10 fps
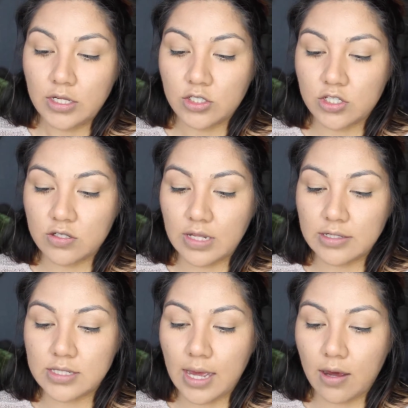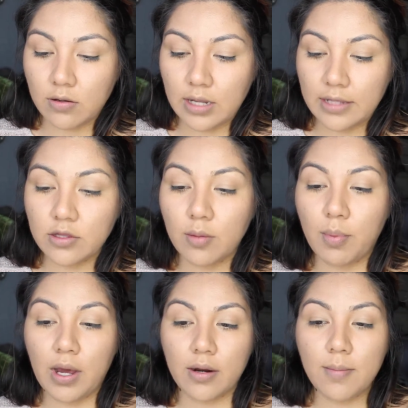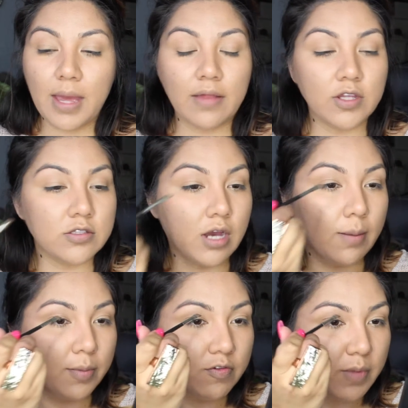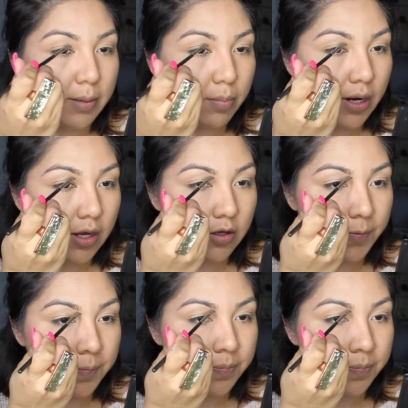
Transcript: just like to outline the bottom and the top of my brow,